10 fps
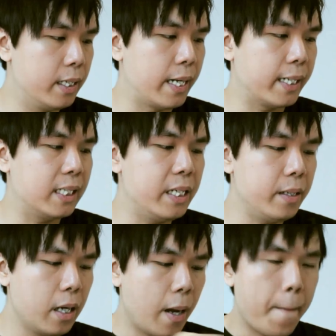it
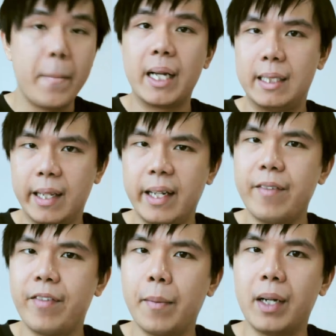actually makes
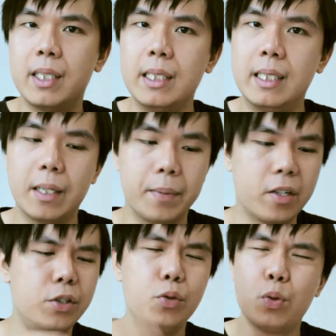learning very much easier
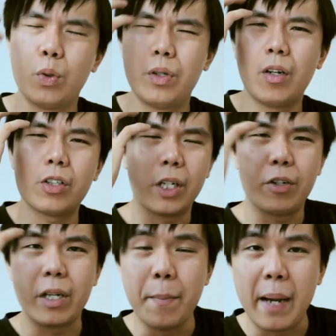because you're not
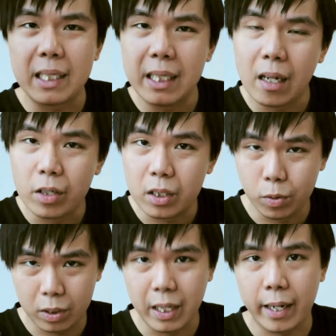trying to imagine how this
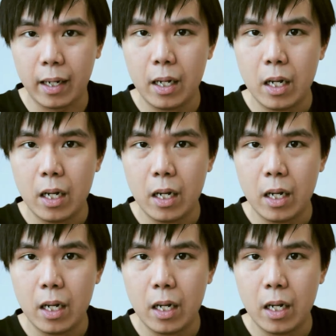looks like.